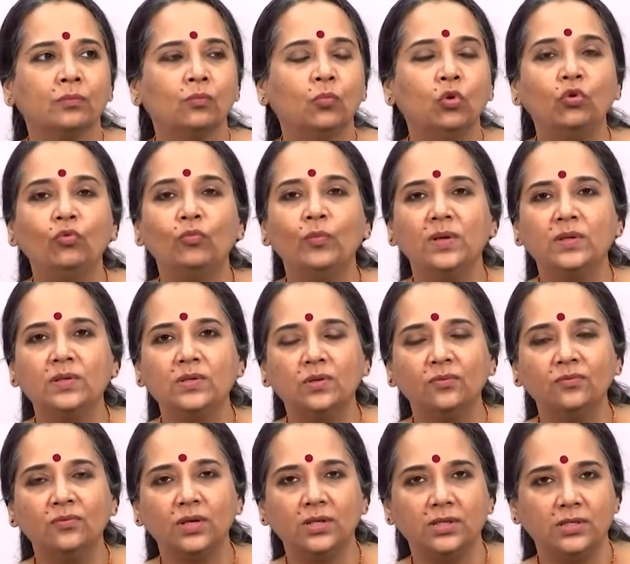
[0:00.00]
movements
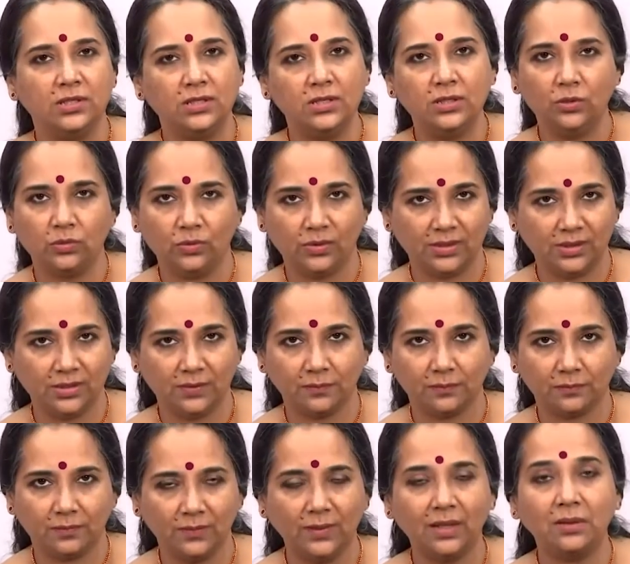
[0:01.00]
of continuity
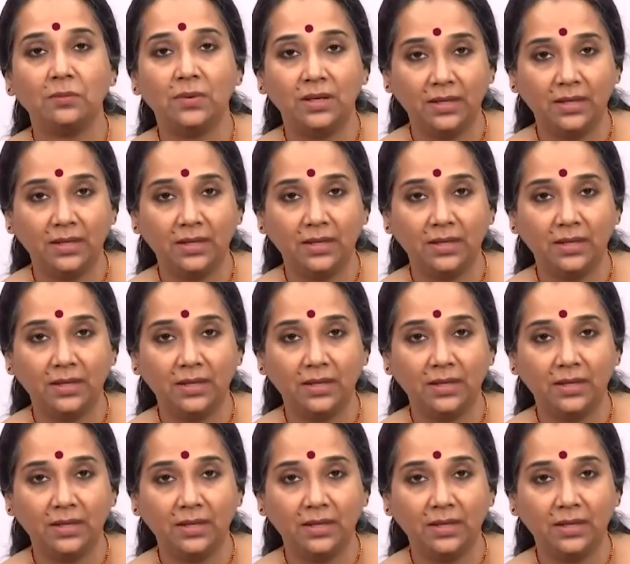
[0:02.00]
that